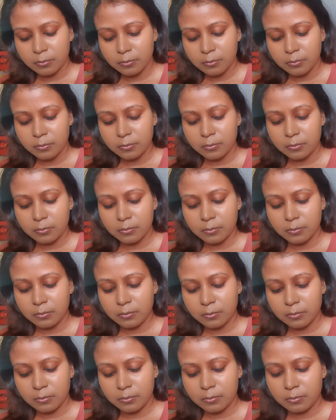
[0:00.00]

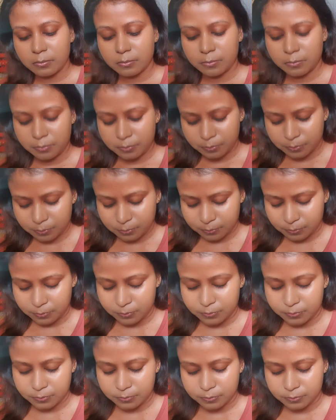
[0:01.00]

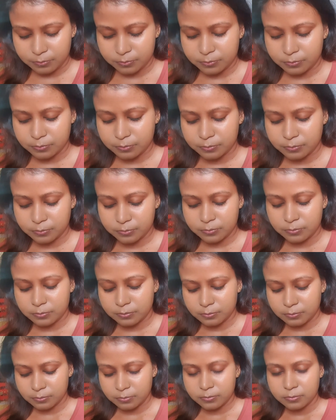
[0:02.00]

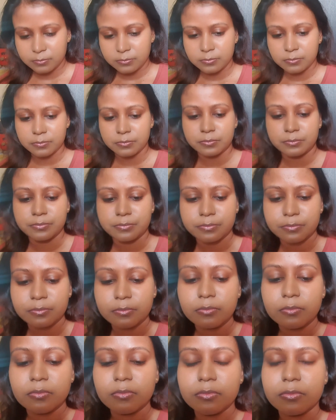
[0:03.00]

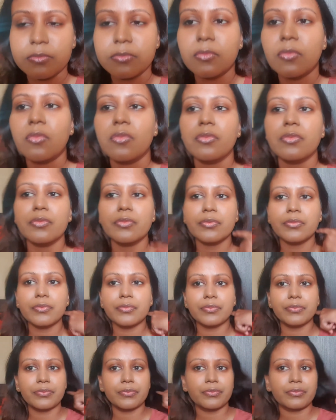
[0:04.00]

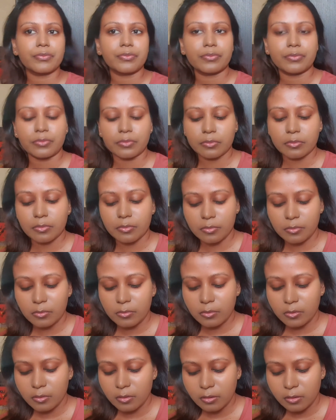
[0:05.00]

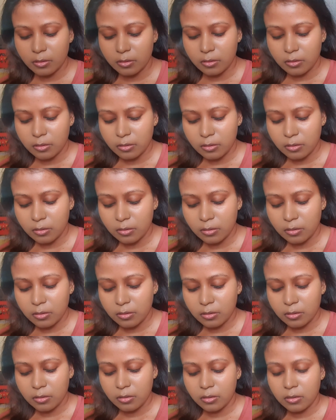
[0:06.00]

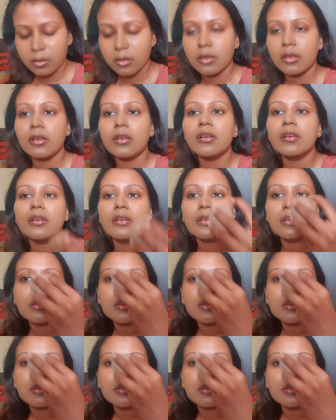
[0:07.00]
Nothing is said.